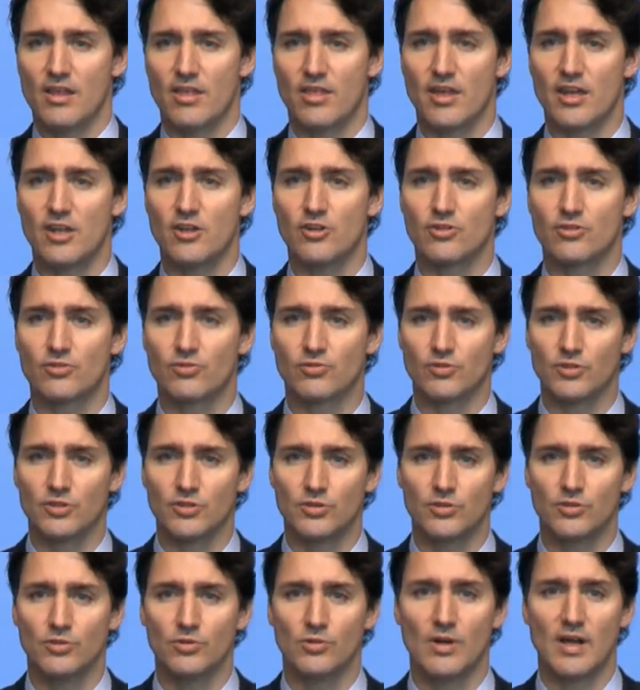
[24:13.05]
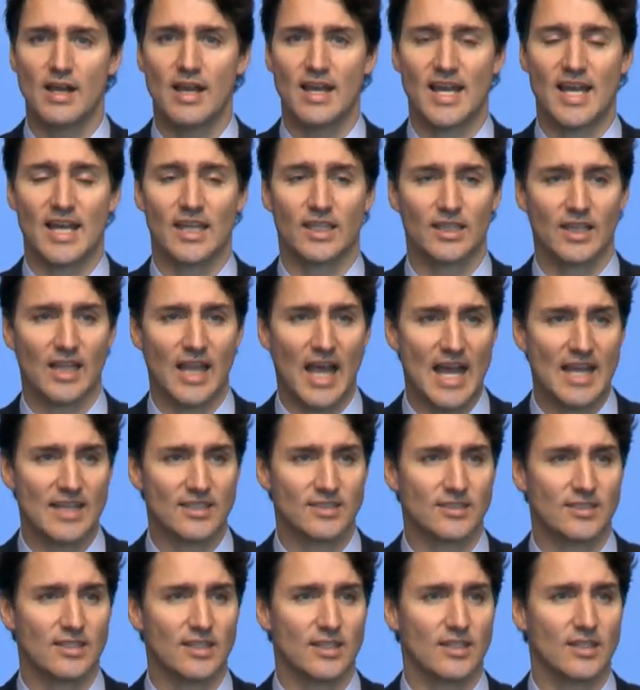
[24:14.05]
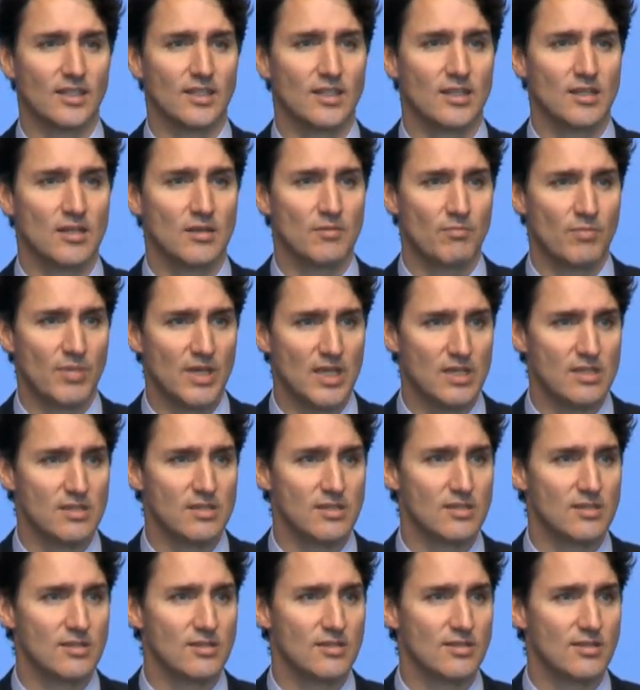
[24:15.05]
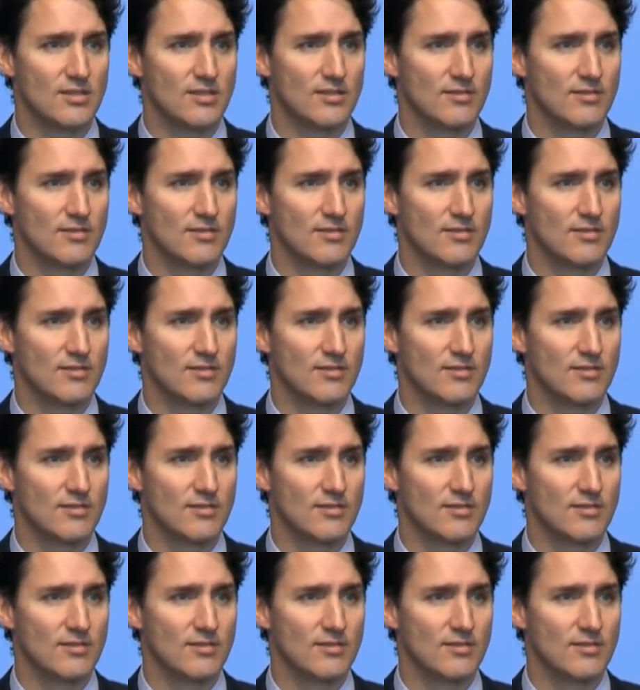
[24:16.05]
than true and lasting peace.